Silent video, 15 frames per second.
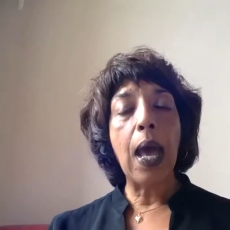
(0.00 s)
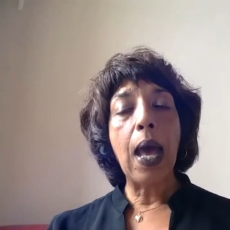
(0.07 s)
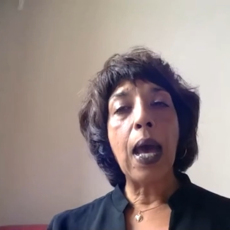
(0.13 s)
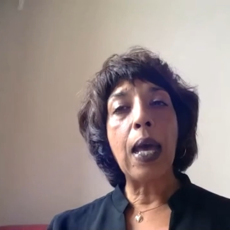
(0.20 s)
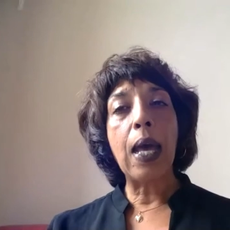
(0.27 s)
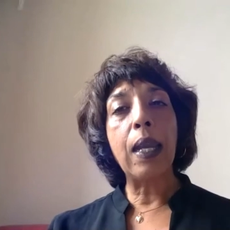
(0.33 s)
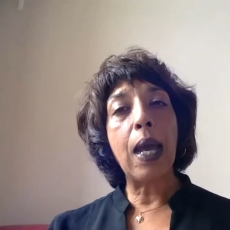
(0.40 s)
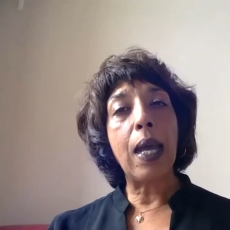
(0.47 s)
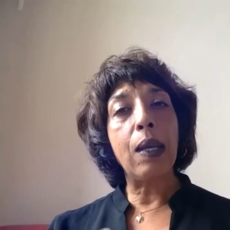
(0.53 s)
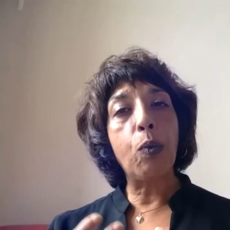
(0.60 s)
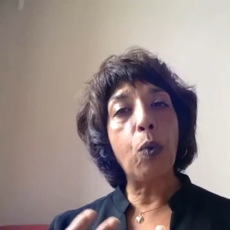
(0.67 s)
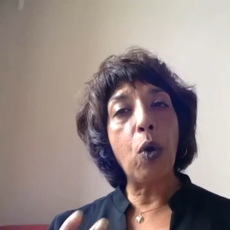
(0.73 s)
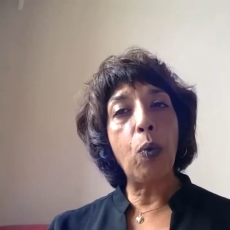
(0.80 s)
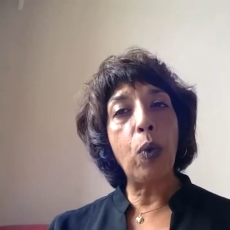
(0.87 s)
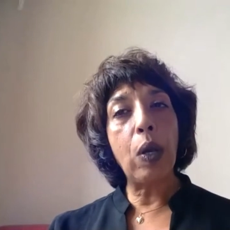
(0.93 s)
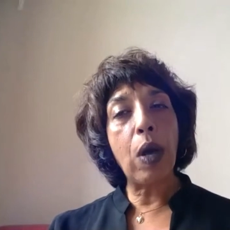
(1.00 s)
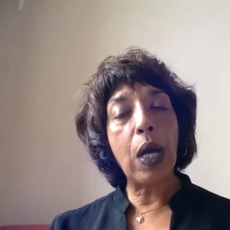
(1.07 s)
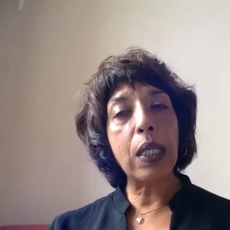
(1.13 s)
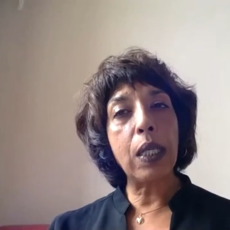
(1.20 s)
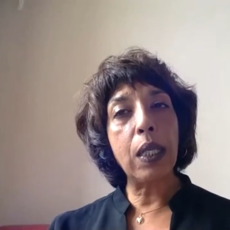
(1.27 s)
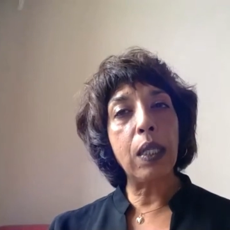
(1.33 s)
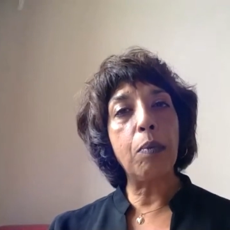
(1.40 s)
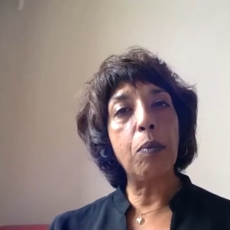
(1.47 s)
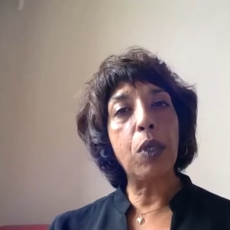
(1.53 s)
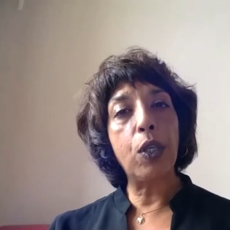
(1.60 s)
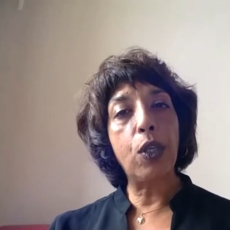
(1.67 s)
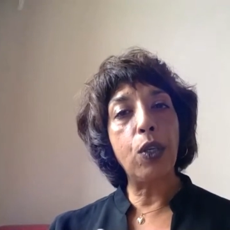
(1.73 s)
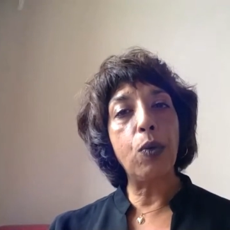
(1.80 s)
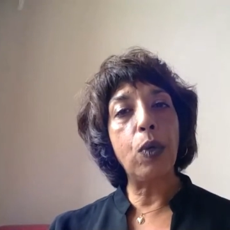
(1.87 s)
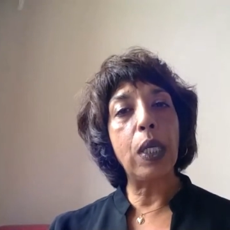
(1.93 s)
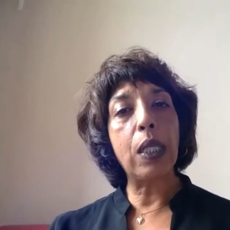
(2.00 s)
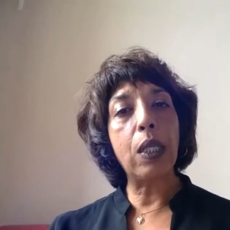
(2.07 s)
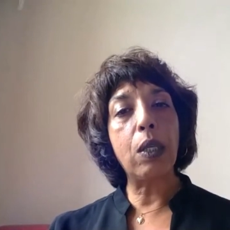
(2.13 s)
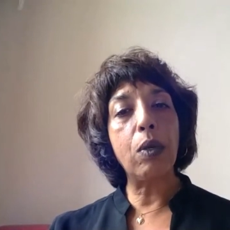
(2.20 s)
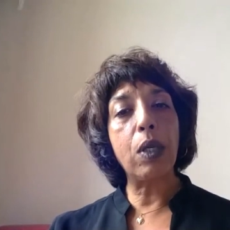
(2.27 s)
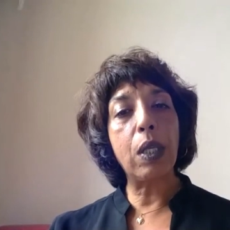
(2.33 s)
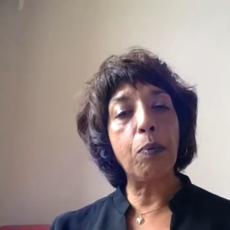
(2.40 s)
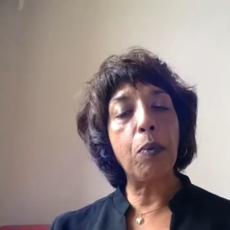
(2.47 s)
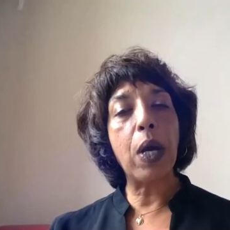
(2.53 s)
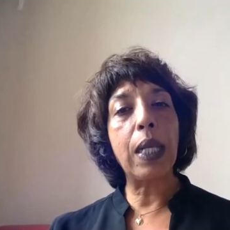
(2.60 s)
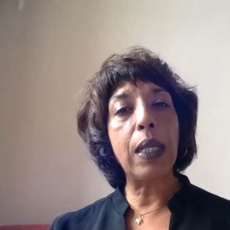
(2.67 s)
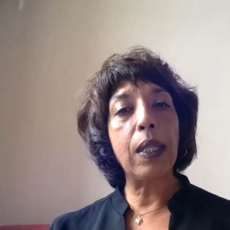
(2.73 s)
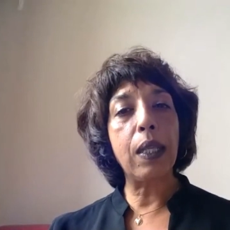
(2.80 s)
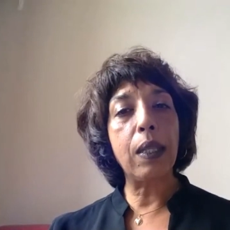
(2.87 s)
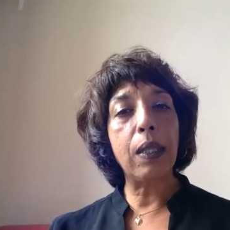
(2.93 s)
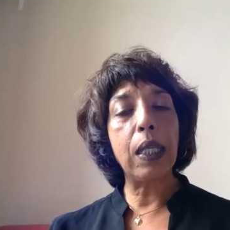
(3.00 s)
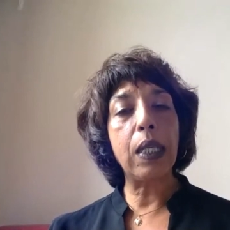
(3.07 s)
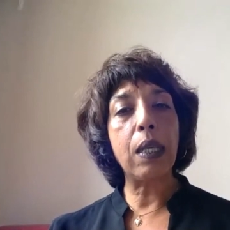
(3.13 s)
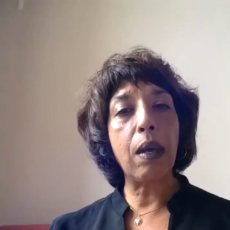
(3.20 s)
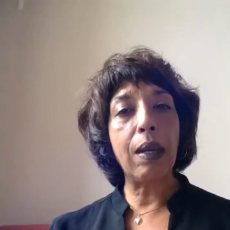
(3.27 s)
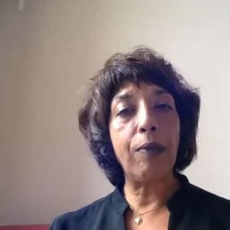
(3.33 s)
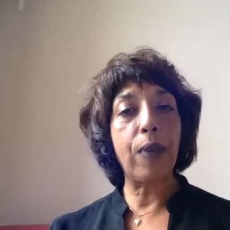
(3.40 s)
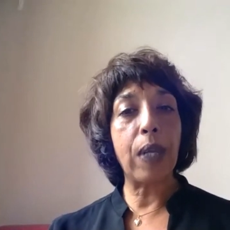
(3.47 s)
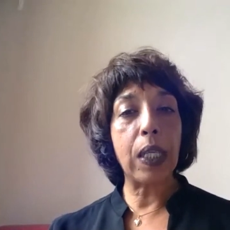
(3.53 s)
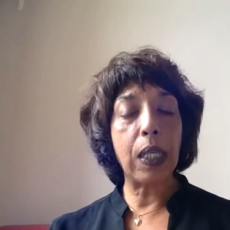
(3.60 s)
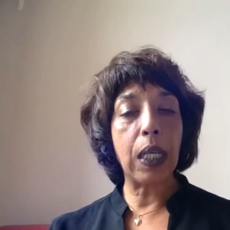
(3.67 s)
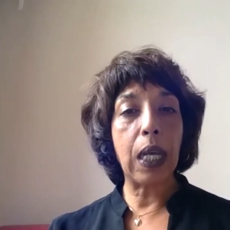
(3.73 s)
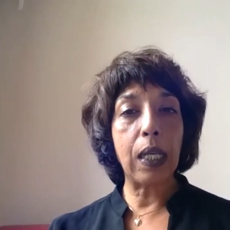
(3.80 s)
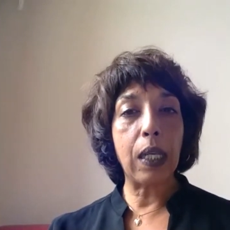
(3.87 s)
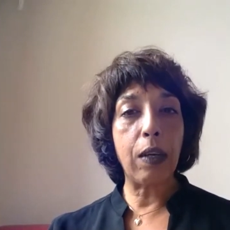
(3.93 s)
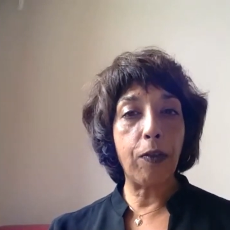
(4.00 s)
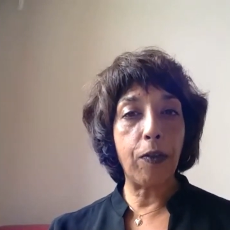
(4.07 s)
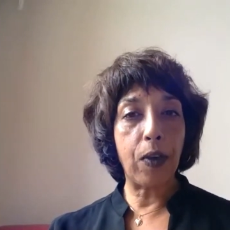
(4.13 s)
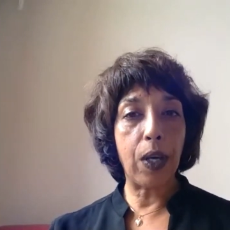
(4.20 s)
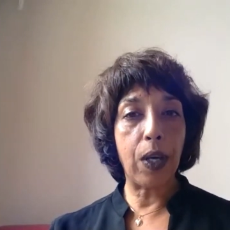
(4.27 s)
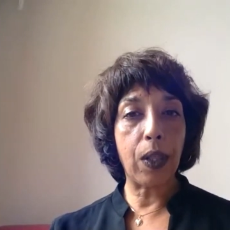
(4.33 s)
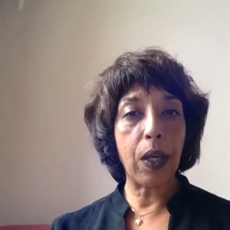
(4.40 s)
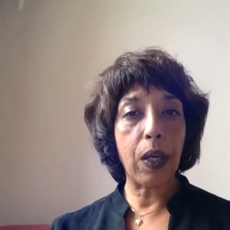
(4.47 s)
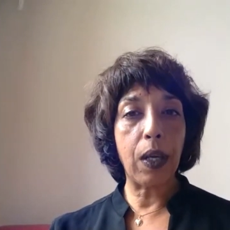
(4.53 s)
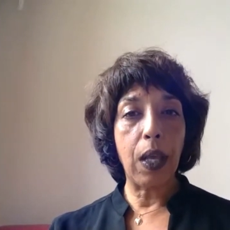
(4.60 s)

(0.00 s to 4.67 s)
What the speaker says: And what we're asking them to do is to demand that these are investigated further.